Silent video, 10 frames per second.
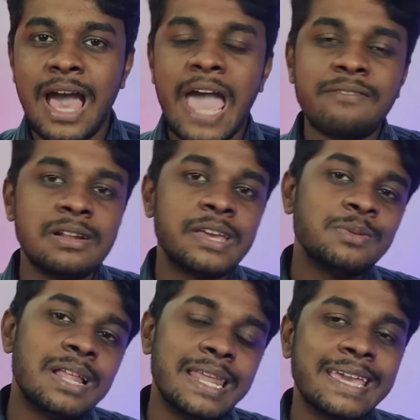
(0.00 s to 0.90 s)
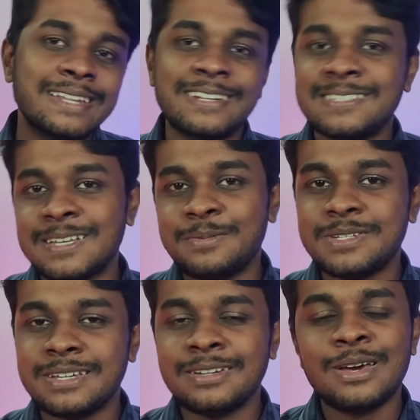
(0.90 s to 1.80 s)
I will give the link in the
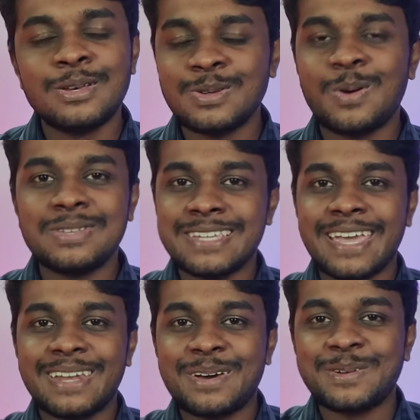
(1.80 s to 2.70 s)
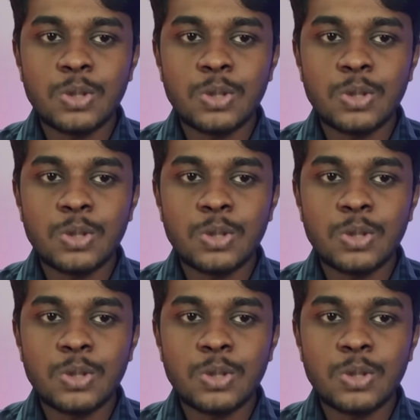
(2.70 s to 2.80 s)
description, so go check it out.